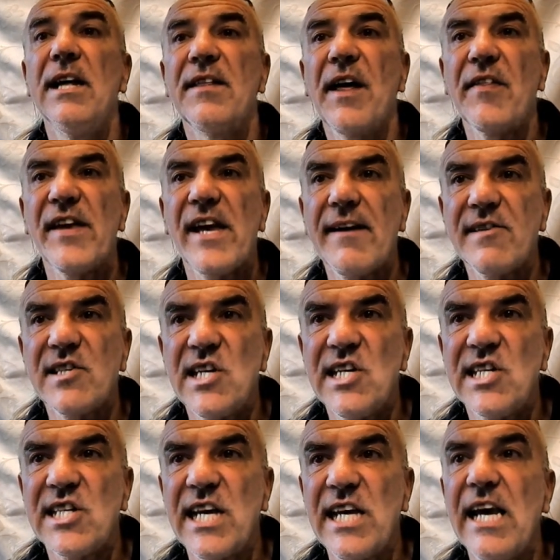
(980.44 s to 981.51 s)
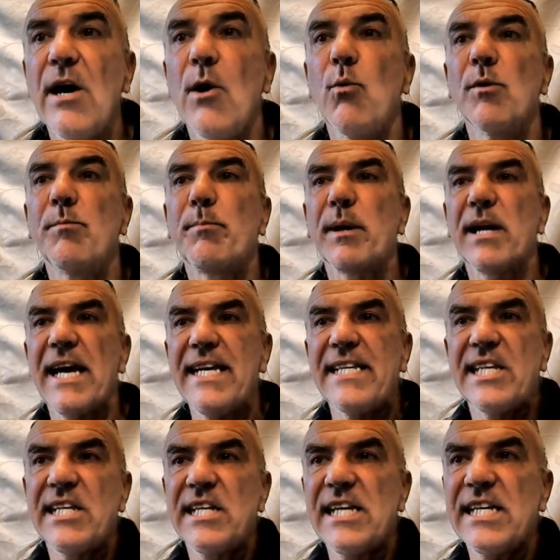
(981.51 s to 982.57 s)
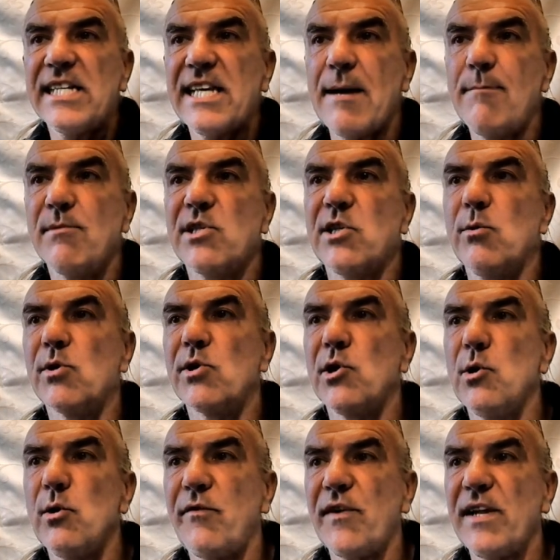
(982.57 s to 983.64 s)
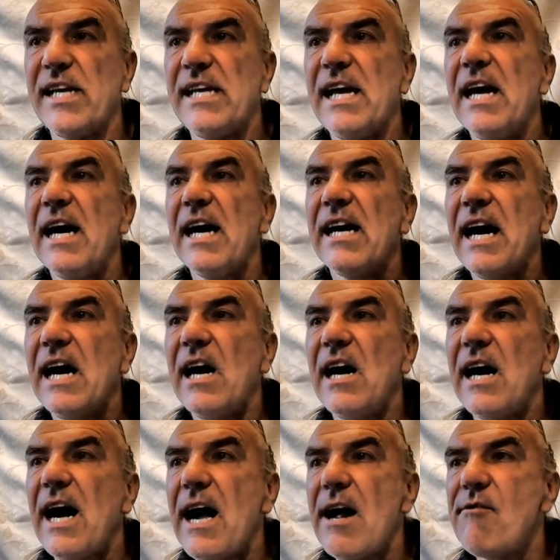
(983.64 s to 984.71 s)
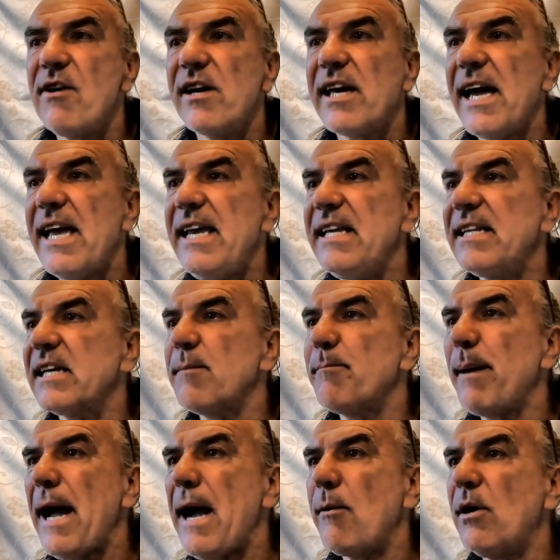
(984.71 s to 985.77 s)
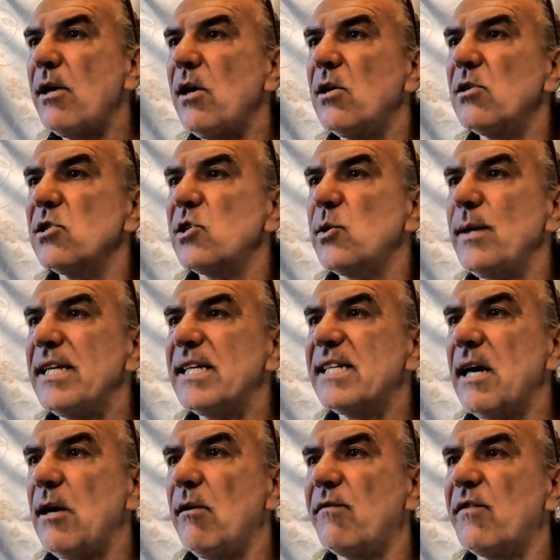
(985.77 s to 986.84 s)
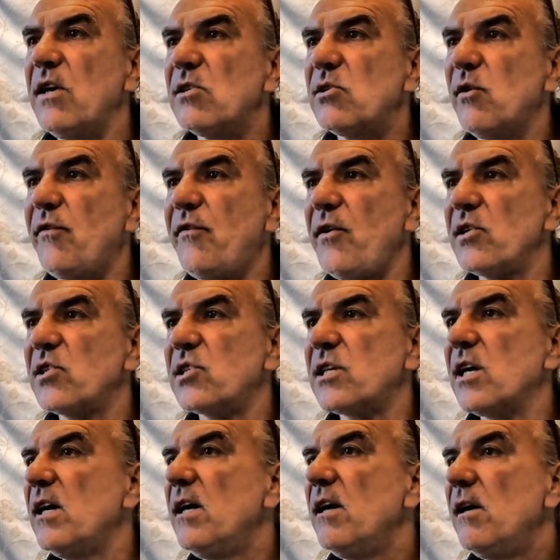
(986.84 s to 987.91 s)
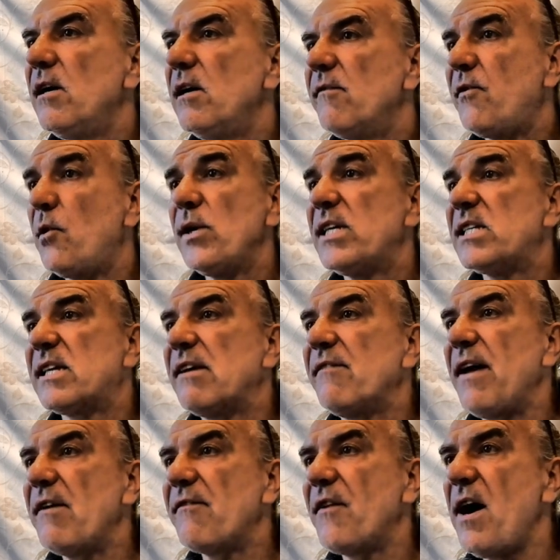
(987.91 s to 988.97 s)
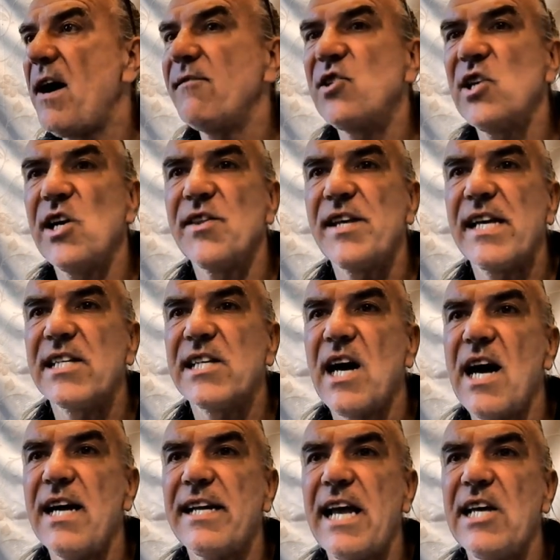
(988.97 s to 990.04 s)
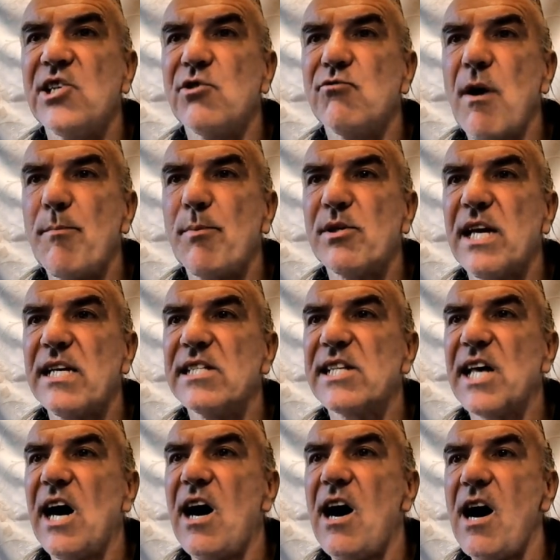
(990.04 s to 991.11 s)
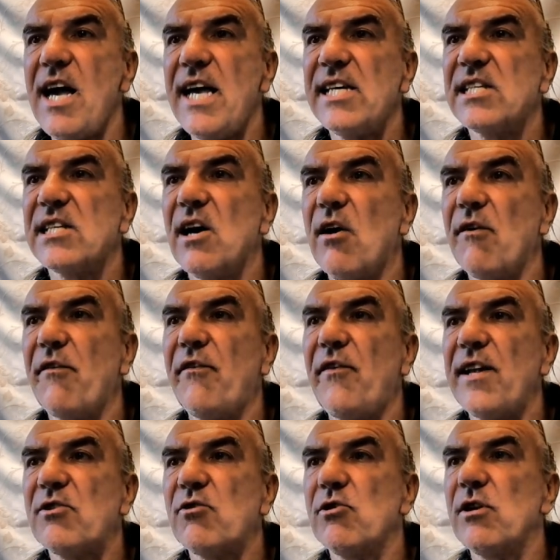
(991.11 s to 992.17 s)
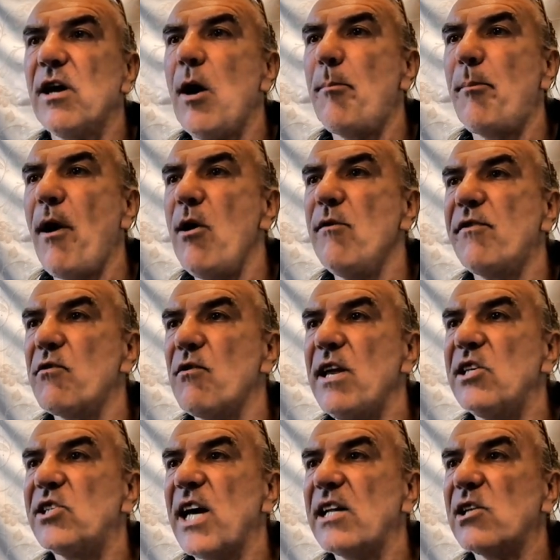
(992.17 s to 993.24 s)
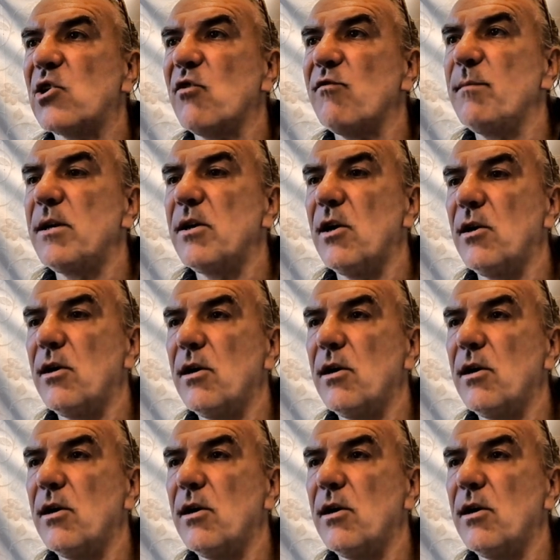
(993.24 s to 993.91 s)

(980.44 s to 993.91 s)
That the FCC would blatantly attempt to unlawfully arrogate power unto itself to foist 5G on the entire nation represents the highest of federal overreach and government